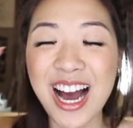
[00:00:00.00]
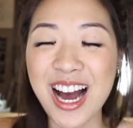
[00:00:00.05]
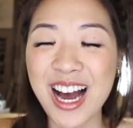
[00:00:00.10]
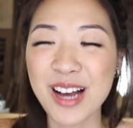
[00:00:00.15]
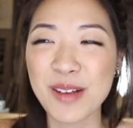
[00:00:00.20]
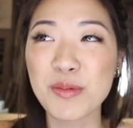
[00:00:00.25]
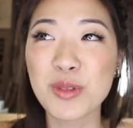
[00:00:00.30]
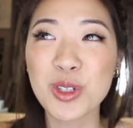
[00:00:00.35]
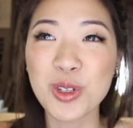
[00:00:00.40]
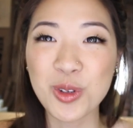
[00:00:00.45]

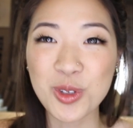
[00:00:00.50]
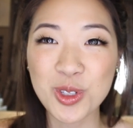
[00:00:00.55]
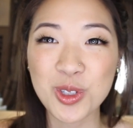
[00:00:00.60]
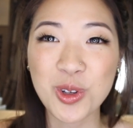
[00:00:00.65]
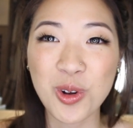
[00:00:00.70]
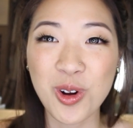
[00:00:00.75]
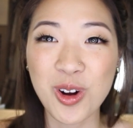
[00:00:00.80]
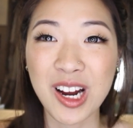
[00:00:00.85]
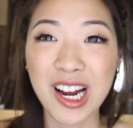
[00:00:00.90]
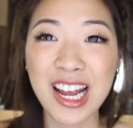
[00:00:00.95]
I'm so
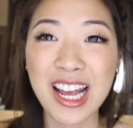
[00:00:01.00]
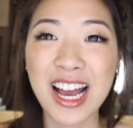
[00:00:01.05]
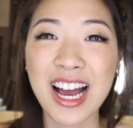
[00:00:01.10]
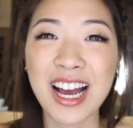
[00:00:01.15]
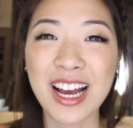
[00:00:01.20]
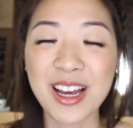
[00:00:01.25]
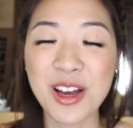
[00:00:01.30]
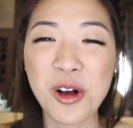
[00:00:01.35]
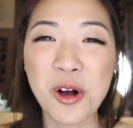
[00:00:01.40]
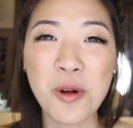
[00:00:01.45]
sorry.
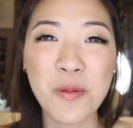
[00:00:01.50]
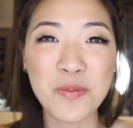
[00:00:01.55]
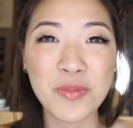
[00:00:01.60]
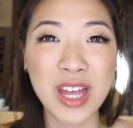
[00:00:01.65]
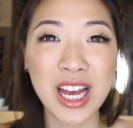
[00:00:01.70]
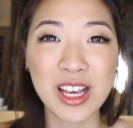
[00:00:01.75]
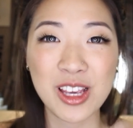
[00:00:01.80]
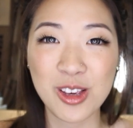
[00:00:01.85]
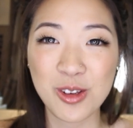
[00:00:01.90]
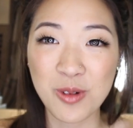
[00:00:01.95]
I hope
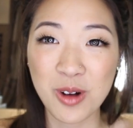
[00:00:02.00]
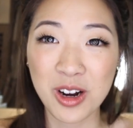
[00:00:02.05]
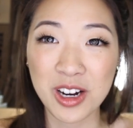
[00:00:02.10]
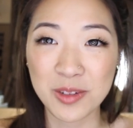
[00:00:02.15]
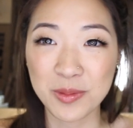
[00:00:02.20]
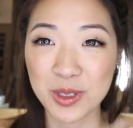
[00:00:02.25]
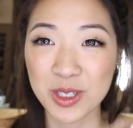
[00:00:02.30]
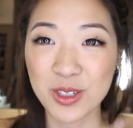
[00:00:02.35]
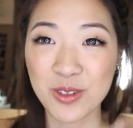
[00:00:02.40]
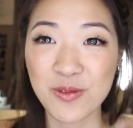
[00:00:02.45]
that you are
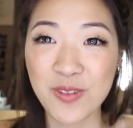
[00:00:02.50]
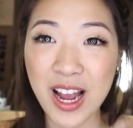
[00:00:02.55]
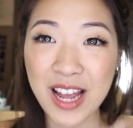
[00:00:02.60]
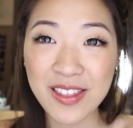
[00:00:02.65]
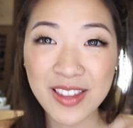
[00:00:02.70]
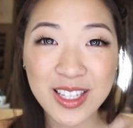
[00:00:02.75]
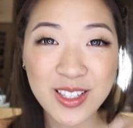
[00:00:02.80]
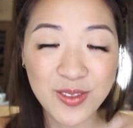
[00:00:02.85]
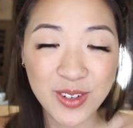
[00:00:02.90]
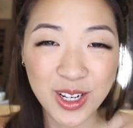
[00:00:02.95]
able to
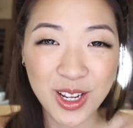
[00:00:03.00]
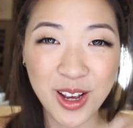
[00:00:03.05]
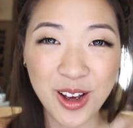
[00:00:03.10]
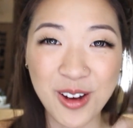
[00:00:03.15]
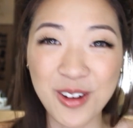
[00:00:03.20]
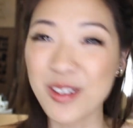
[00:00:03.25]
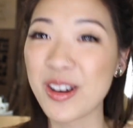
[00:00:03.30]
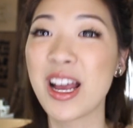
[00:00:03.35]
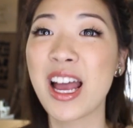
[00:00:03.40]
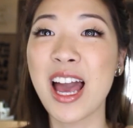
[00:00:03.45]
find this
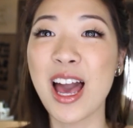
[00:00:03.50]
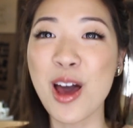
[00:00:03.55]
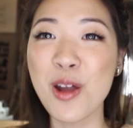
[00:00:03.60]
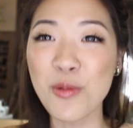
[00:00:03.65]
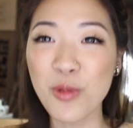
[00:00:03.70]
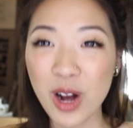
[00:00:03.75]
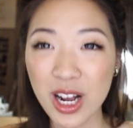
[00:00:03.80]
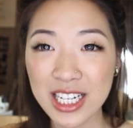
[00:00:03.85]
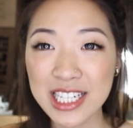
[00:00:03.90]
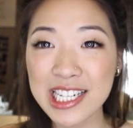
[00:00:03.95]
video
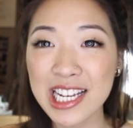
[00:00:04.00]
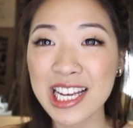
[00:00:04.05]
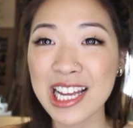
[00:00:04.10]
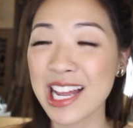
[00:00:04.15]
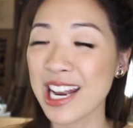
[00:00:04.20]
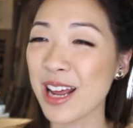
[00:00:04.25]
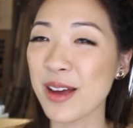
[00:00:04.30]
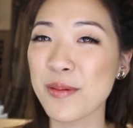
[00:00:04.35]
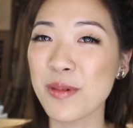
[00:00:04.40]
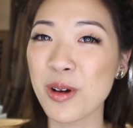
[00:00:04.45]
and watch it,
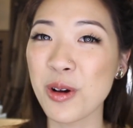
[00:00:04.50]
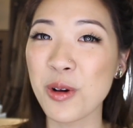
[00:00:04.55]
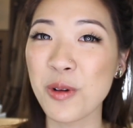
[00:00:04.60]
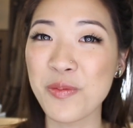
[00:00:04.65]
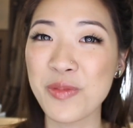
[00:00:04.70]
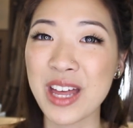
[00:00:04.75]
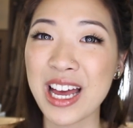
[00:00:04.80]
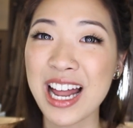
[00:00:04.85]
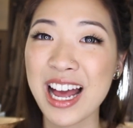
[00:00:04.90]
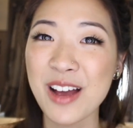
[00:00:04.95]
and I
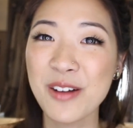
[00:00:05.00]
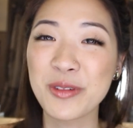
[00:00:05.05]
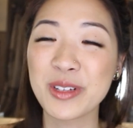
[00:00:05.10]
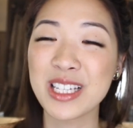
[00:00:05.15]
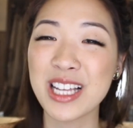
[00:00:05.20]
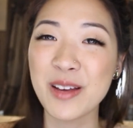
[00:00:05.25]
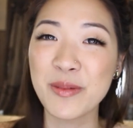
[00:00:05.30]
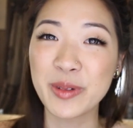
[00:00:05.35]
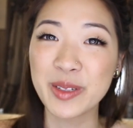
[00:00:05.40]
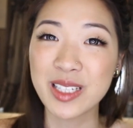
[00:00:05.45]
hope that I
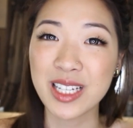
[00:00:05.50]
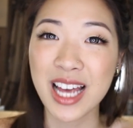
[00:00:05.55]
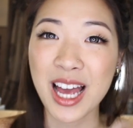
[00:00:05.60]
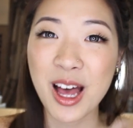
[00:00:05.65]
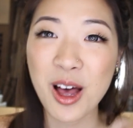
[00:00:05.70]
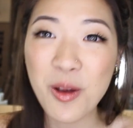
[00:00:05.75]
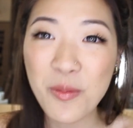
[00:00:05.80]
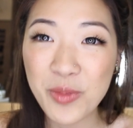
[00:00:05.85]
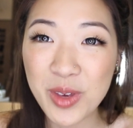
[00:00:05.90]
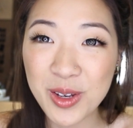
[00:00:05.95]
was able to
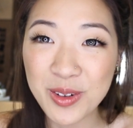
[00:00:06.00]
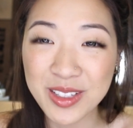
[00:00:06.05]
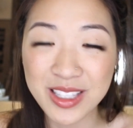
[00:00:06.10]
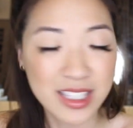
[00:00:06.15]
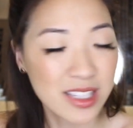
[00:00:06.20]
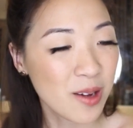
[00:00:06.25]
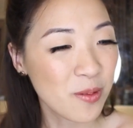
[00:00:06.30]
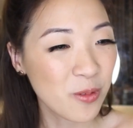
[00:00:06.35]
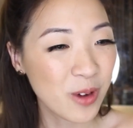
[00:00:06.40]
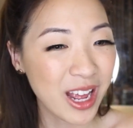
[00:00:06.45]
help you in
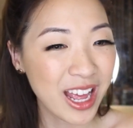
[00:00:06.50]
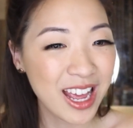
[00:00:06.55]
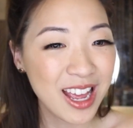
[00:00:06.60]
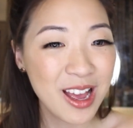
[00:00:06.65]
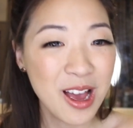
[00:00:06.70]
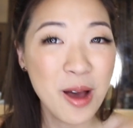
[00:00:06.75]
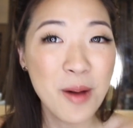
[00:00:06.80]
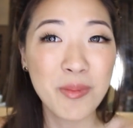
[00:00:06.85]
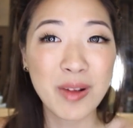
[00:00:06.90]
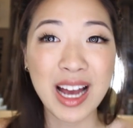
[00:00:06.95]
some
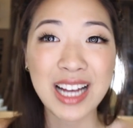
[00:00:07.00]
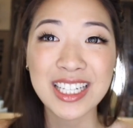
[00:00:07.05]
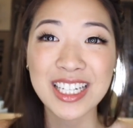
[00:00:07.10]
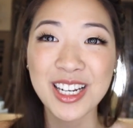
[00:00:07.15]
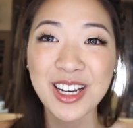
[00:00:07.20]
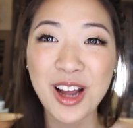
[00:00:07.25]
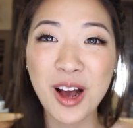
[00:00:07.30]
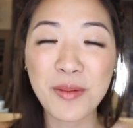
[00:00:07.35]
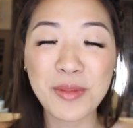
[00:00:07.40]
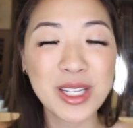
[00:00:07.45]
way, but I
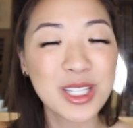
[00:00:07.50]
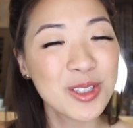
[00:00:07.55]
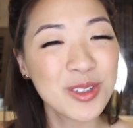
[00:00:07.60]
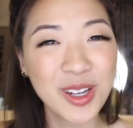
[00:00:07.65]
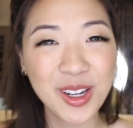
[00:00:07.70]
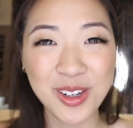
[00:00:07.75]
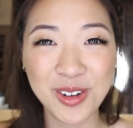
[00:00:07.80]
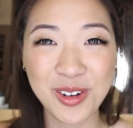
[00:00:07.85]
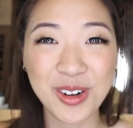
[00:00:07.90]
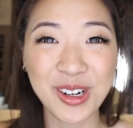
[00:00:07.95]
did not mean
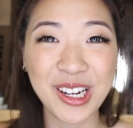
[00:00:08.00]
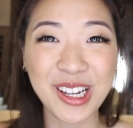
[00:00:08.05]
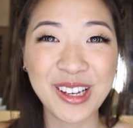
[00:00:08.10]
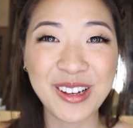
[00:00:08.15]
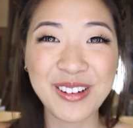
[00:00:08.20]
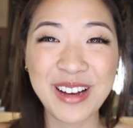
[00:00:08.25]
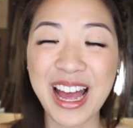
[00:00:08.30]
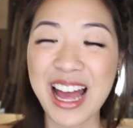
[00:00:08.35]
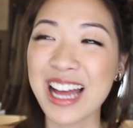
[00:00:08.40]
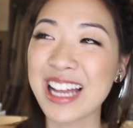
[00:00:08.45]
to ignore
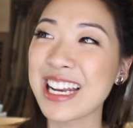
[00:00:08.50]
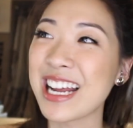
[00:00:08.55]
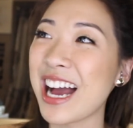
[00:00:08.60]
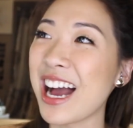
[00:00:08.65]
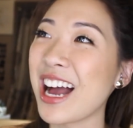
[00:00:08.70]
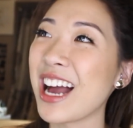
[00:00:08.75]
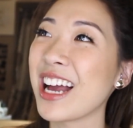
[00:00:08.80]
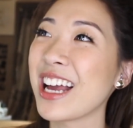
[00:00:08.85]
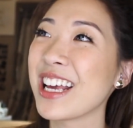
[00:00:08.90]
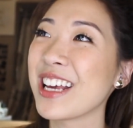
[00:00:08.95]
you, and
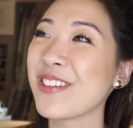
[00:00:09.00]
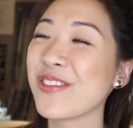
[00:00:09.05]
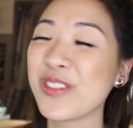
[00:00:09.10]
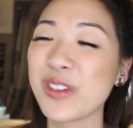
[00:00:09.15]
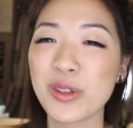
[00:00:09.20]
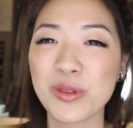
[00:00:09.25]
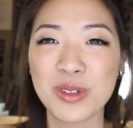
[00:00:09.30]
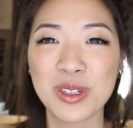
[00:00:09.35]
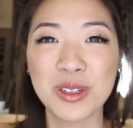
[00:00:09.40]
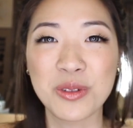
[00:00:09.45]
I
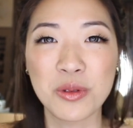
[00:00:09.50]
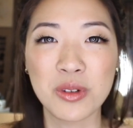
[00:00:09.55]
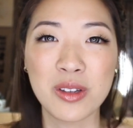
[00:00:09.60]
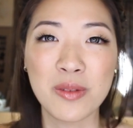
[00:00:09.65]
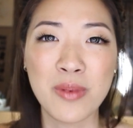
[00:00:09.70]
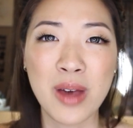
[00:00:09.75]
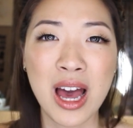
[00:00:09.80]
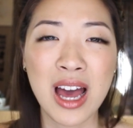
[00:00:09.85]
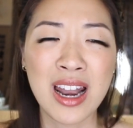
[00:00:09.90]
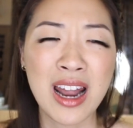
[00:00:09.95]
feel
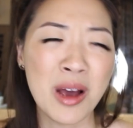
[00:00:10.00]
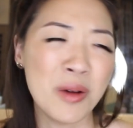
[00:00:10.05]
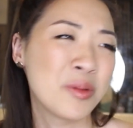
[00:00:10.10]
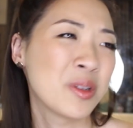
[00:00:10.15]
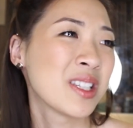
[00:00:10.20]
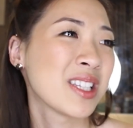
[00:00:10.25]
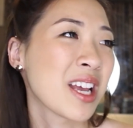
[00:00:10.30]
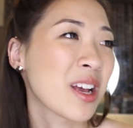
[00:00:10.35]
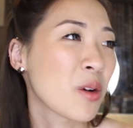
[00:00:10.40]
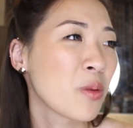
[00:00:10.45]
really bad. I
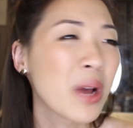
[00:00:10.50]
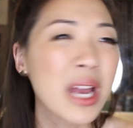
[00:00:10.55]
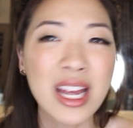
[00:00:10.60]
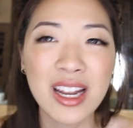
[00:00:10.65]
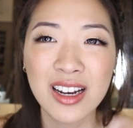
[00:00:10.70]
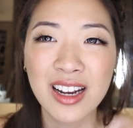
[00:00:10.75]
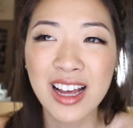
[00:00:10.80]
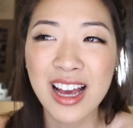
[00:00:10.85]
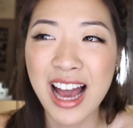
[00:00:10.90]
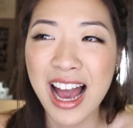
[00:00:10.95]
was like,
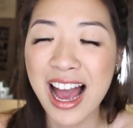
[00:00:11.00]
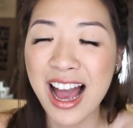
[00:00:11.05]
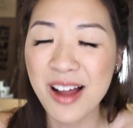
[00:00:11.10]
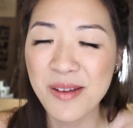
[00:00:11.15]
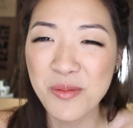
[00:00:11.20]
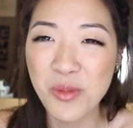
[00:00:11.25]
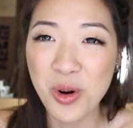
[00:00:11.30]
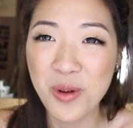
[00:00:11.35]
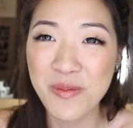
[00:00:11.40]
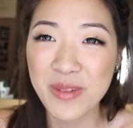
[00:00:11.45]
wait, I
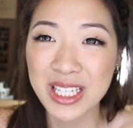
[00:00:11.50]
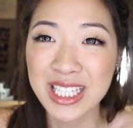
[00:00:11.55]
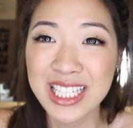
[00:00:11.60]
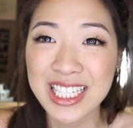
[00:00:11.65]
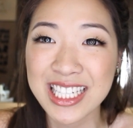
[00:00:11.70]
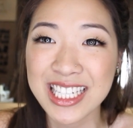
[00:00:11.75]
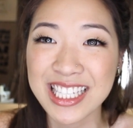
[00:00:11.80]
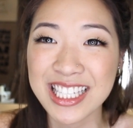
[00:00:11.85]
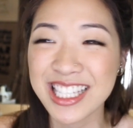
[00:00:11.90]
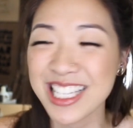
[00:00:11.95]
had more
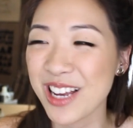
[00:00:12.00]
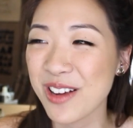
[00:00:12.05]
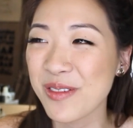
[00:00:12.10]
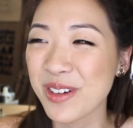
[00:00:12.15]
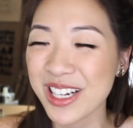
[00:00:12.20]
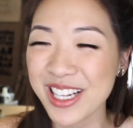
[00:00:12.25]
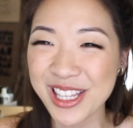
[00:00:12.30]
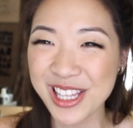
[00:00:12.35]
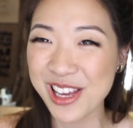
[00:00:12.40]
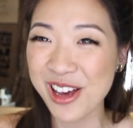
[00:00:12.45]
messages, like
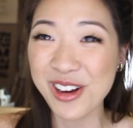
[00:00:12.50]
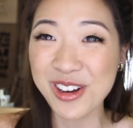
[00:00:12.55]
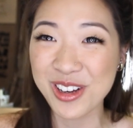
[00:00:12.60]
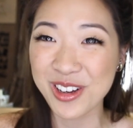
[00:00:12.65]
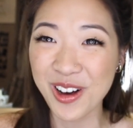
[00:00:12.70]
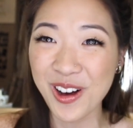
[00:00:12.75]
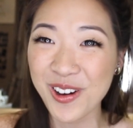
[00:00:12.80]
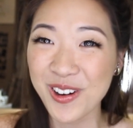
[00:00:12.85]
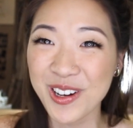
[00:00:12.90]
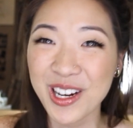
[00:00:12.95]
where did they all
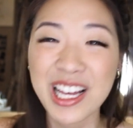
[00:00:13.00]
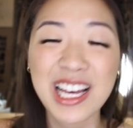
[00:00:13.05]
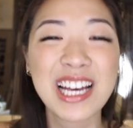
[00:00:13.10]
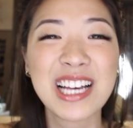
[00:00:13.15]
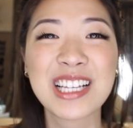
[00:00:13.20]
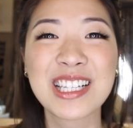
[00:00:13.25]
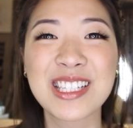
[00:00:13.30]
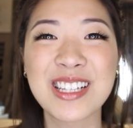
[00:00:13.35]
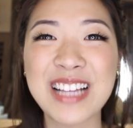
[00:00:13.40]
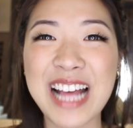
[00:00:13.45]
go?
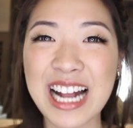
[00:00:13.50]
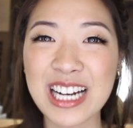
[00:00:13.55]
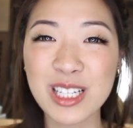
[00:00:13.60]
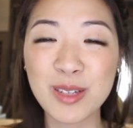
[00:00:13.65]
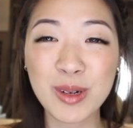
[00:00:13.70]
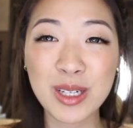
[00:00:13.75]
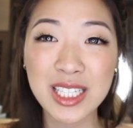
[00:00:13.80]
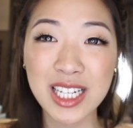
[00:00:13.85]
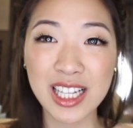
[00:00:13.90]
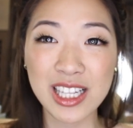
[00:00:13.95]
So yeah, I
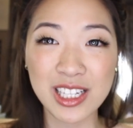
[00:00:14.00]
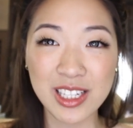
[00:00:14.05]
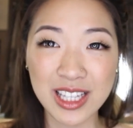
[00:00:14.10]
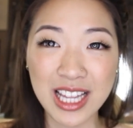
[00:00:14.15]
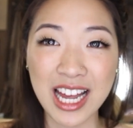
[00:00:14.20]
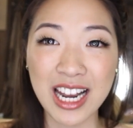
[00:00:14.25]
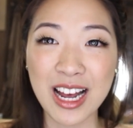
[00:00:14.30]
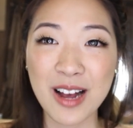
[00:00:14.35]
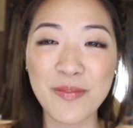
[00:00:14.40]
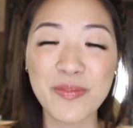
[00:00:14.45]
just wanted to clear
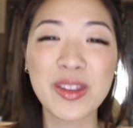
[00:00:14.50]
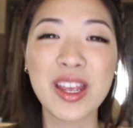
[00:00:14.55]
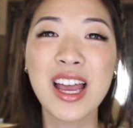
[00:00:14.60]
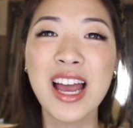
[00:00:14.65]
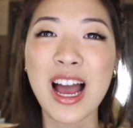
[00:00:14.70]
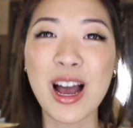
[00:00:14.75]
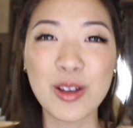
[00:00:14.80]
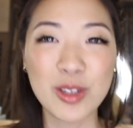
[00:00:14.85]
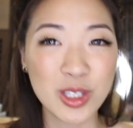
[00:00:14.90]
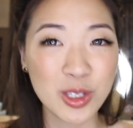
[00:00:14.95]
that up.
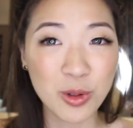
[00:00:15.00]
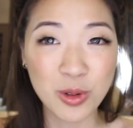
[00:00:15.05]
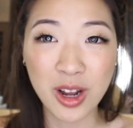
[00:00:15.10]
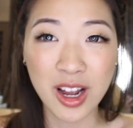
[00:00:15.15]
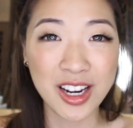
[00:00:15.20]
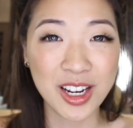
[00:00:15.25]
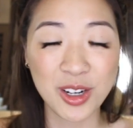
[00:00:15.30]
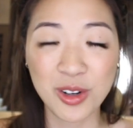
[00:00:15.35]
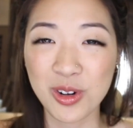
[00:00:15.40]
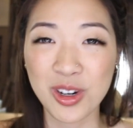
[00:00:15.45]
I was so
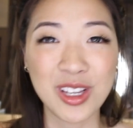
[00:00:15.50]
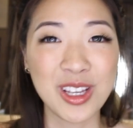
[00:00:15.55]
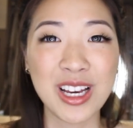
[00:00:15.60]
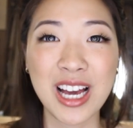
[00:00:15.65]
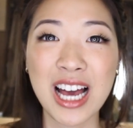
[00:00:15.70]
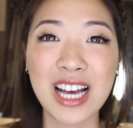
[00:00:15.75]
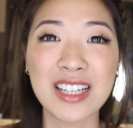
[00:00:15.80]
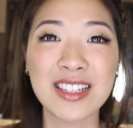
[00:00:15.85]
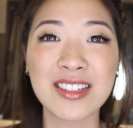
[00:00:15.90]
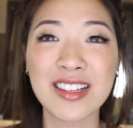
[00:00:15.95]
not ignoring you
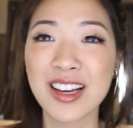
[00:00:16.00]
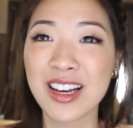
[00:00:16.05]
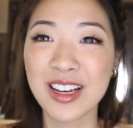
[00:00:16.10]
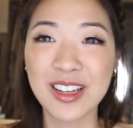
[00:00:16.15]
guys.